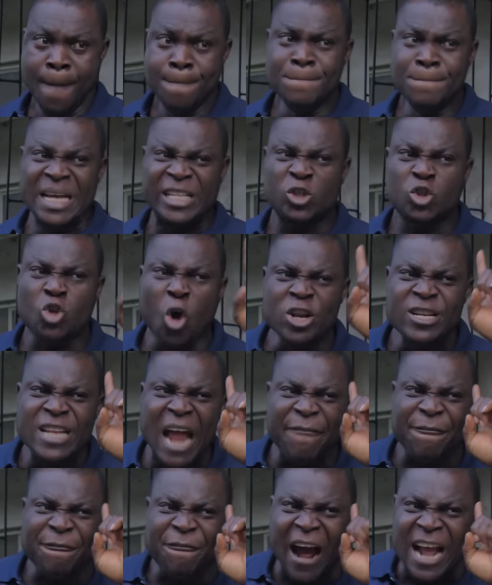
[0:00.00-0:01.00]
May
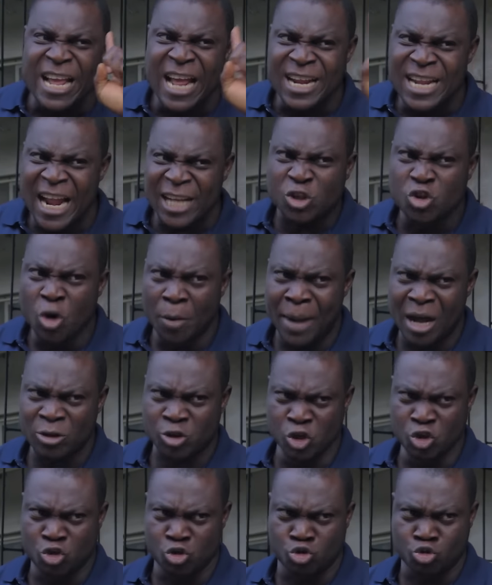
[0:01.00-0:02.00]
thunder fire that your
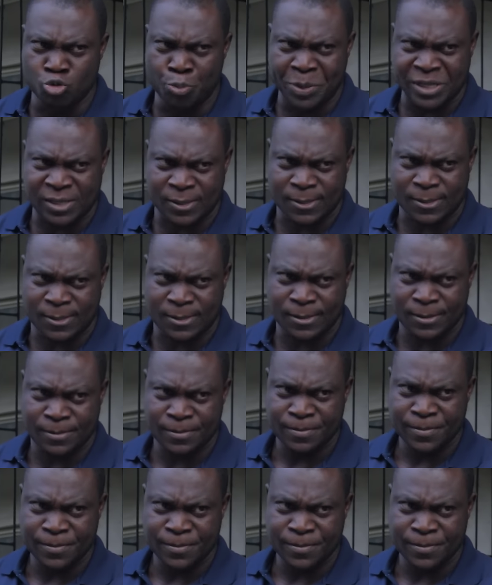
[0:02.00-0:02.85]
mouth into two pieces.